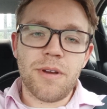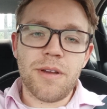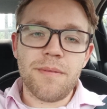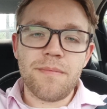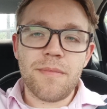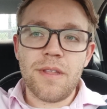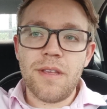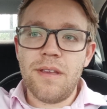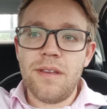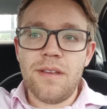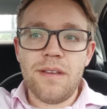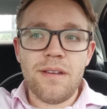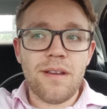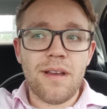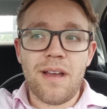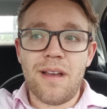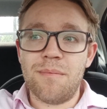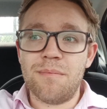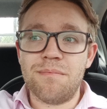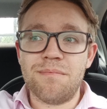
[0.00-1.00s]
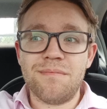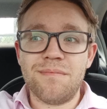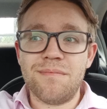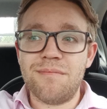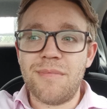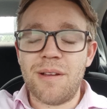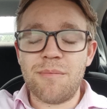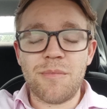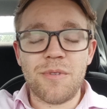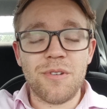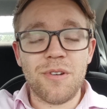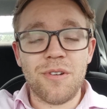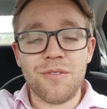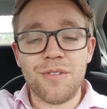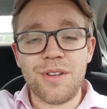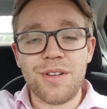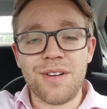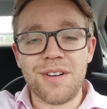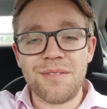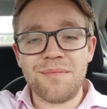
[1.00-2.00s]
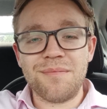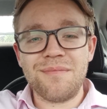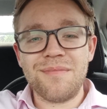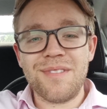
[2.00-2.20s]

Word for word: But I'm, I'm good over here.